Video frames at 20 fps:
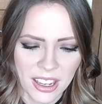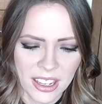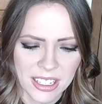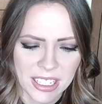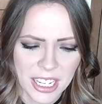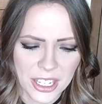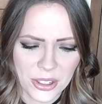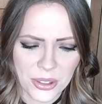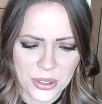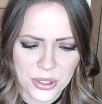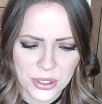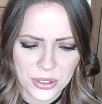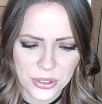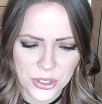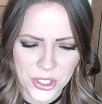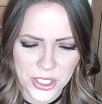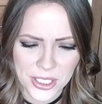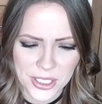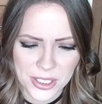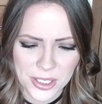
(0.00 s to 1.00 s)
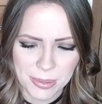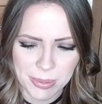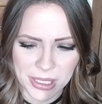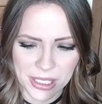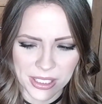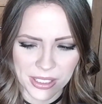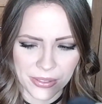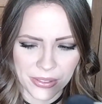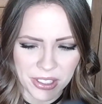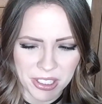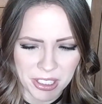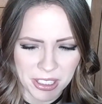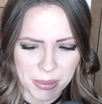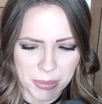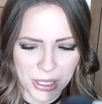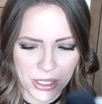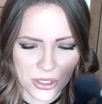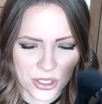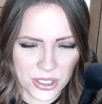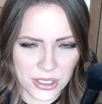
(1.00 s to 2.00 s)
and I don't know if she's specifically
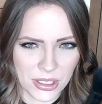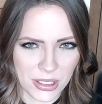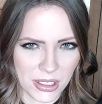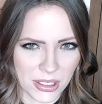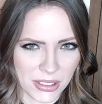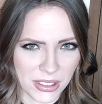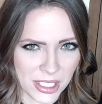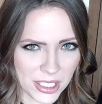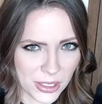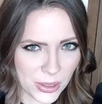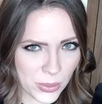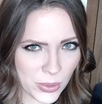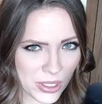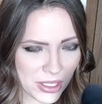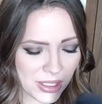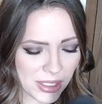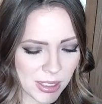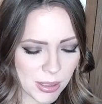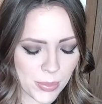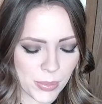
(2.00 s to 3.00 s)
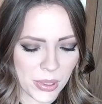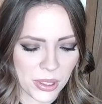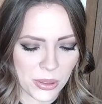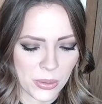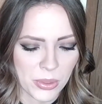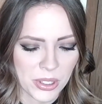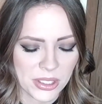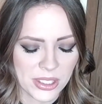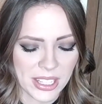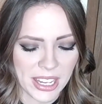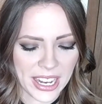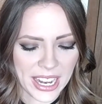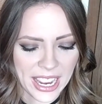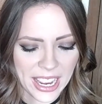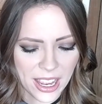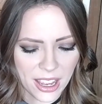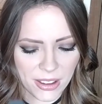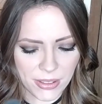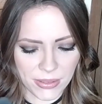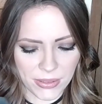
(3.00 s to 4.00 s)
mentioned all these ones, but the ones I
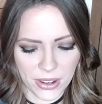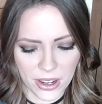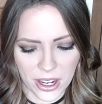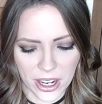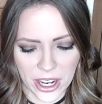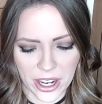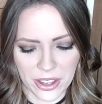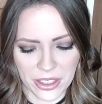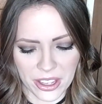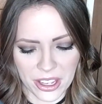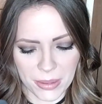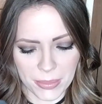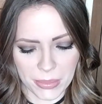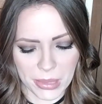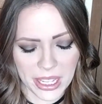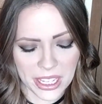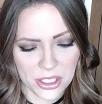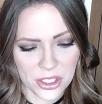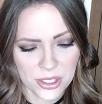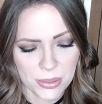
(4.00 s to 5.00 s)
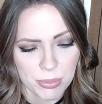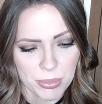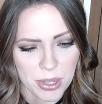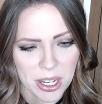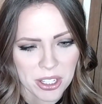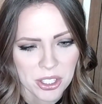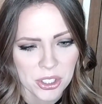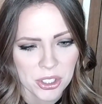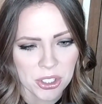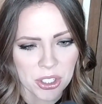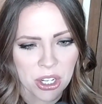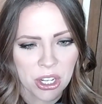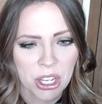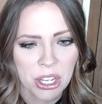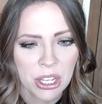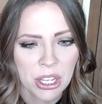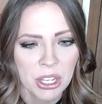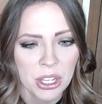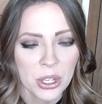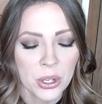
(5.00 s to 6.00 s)
have are the complexion brush,
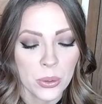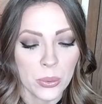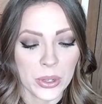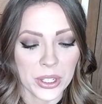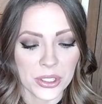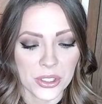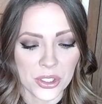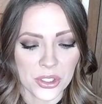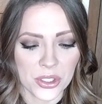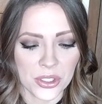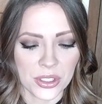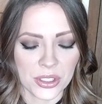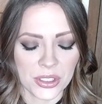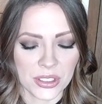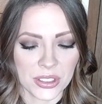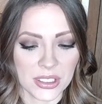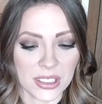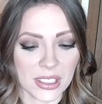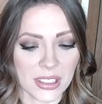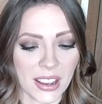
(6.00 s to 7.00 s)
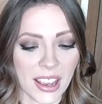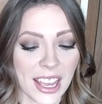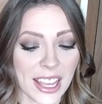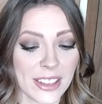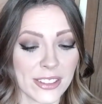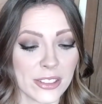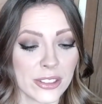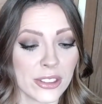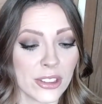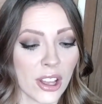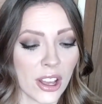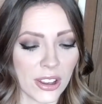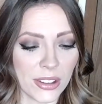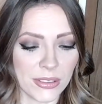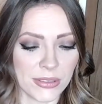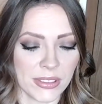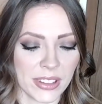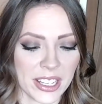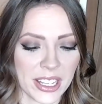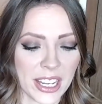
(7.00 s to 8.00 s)
which I
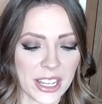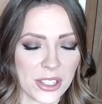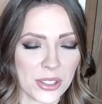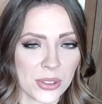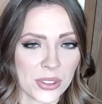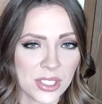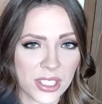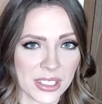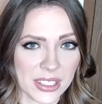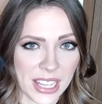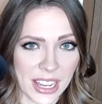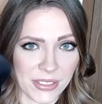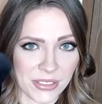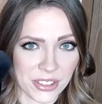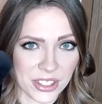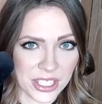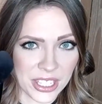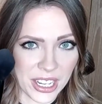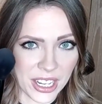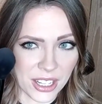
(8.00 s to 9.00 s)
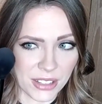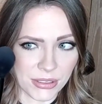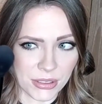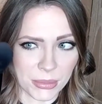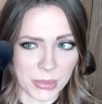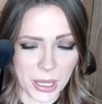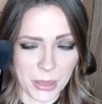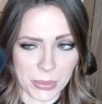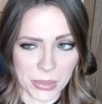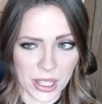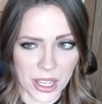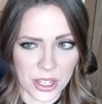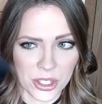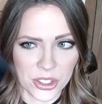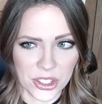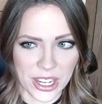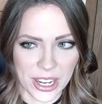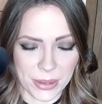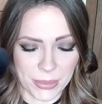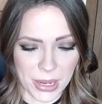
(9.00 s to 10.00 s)
love. Like, I use this every day for my
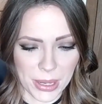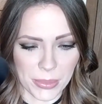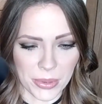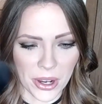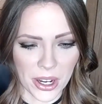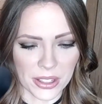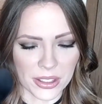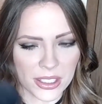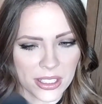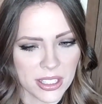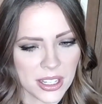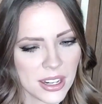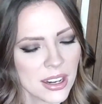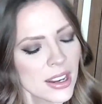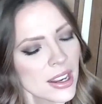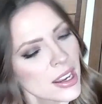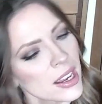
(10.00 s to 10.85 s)
blush and my bronzer,